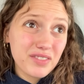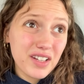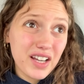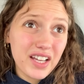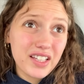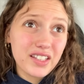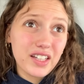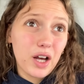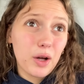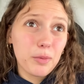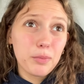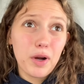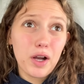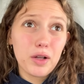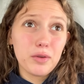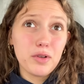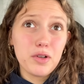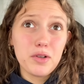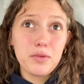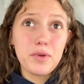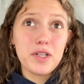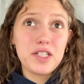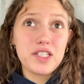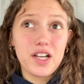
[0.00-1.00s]
and I'll
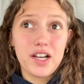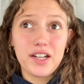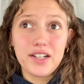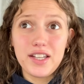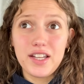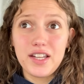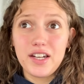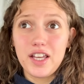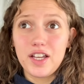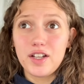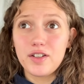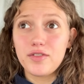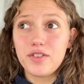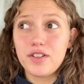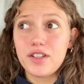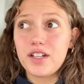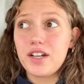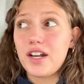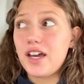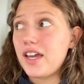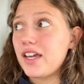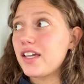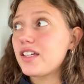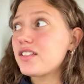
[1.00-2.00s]
probably be done eating for the
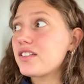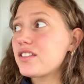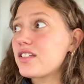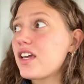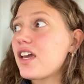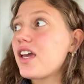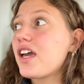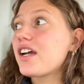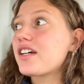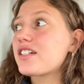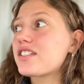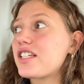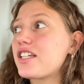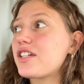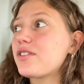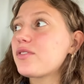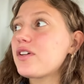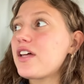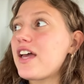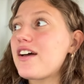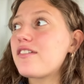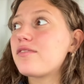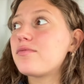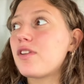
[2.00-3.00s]
night. Because I didn't
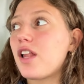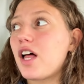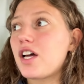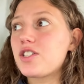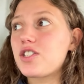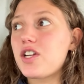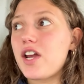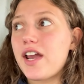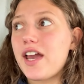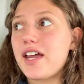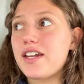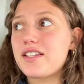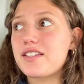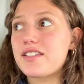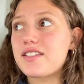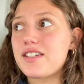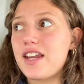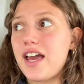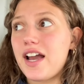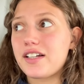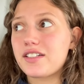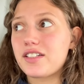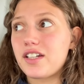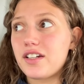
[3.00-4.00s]
really have lunch, I kind of
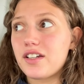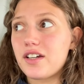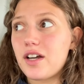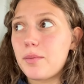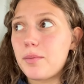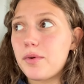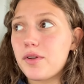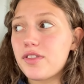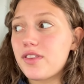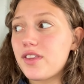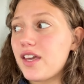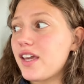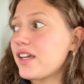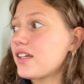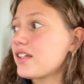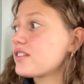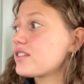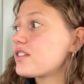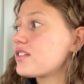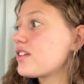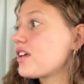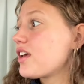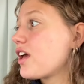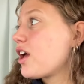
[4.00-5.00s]
snacked on a couple
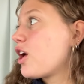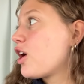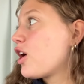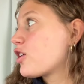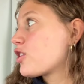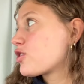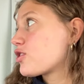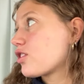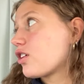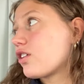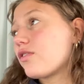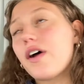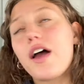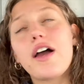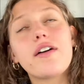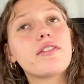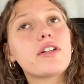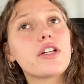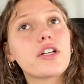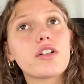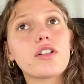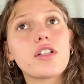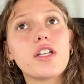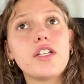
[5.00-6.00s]
things. So if I have
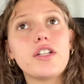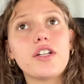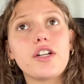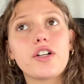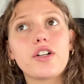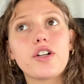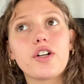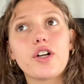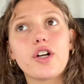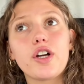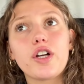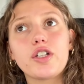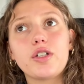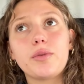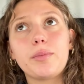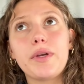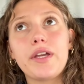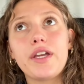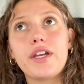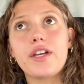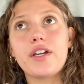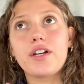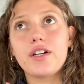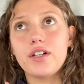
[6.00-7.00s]
an early dinner, it'll
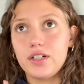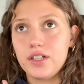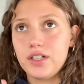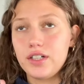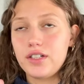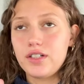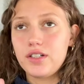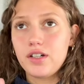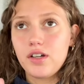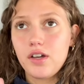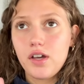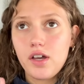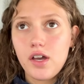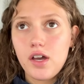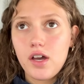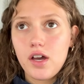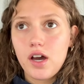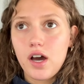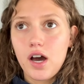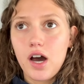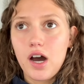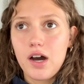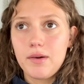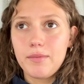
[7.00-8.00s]
be good.
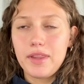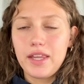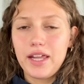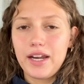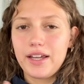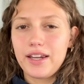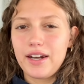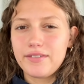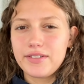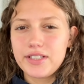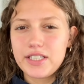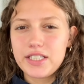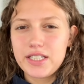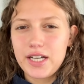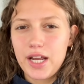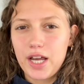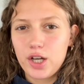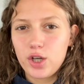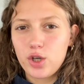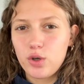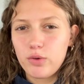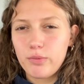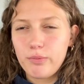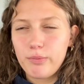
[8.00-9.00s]
And then I can have a
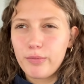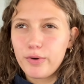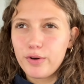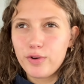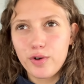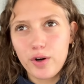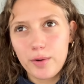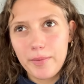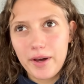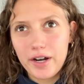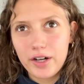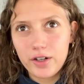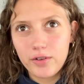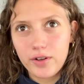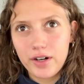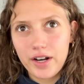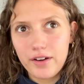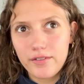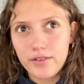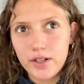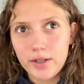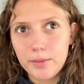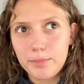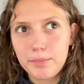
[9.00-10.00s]
snack before bed or
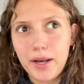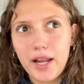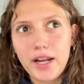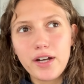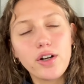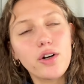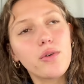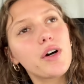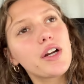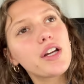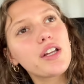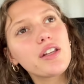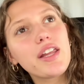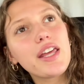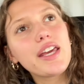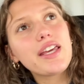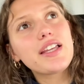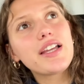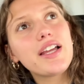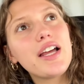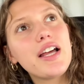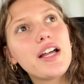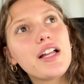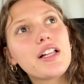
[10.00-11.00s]
whatever. But I don't want to, like,
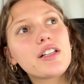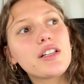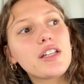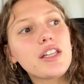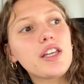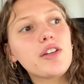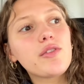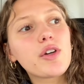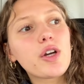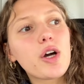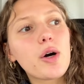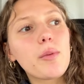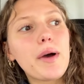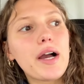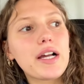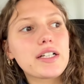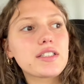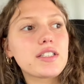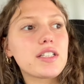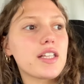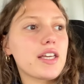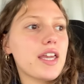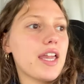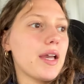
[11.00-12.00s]
leave and go back to
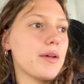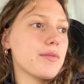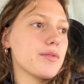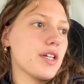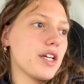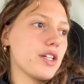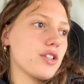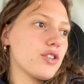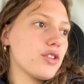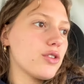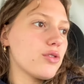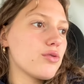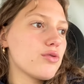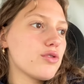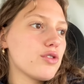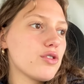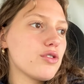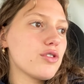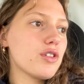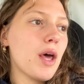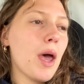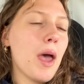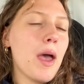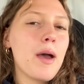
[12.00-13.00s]
the campsite too
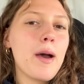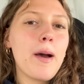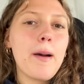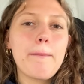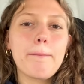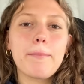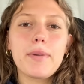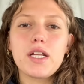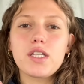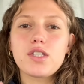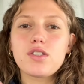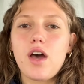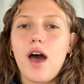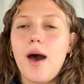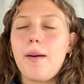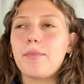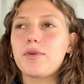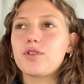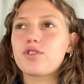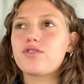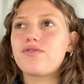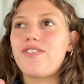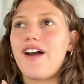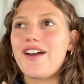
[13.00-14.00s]
soon. But it's
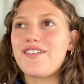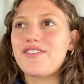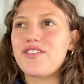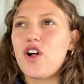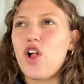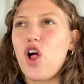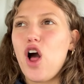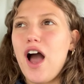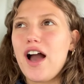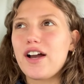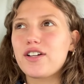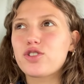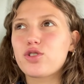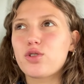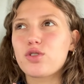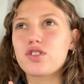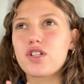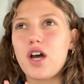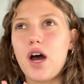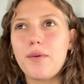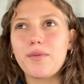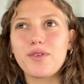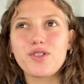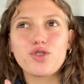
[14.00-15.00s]
almost 5 o'clock, so it's
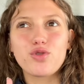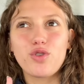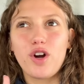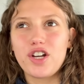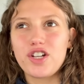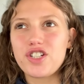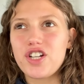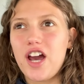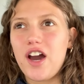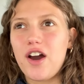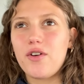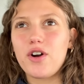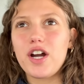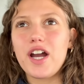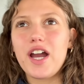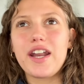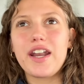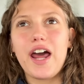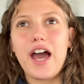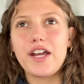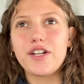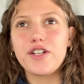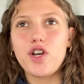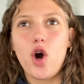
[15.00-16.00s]
almost rush hour,
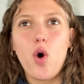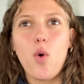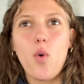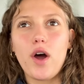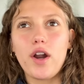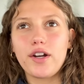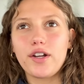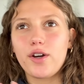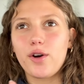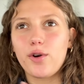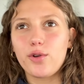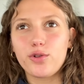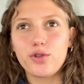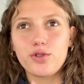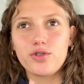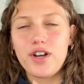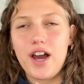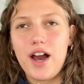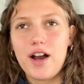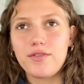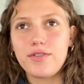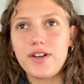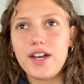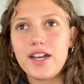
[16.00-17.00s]
and I don't want to go through
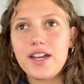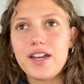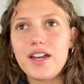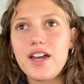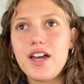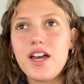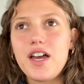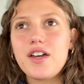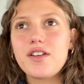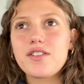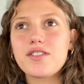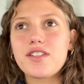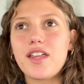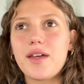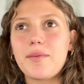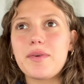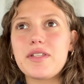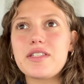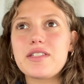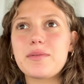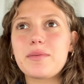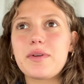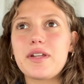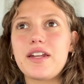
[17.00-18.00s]
traffic. So that
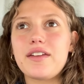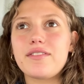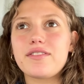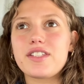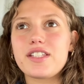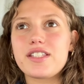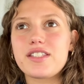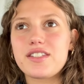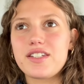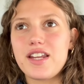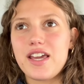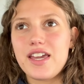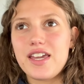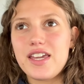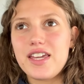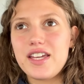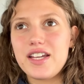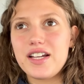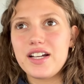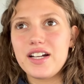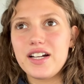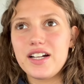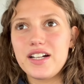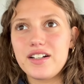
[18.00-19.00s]
means I'm going to have to stay
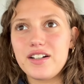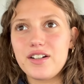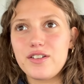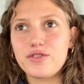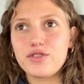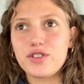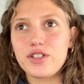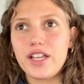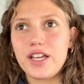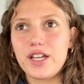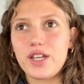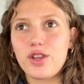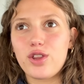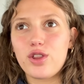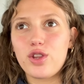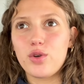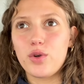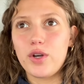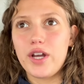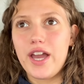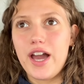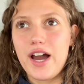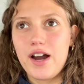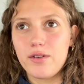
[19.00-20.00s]
here for, like,
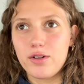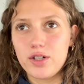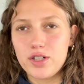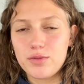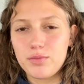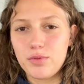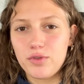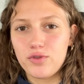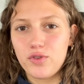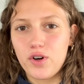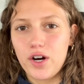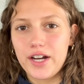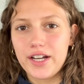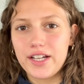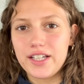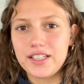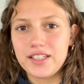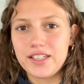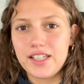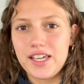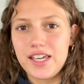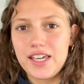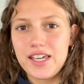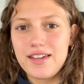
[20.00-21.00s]
3 hours before I
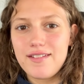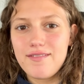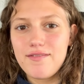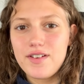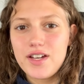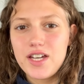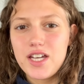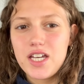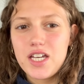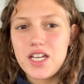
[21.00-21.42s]
can leave.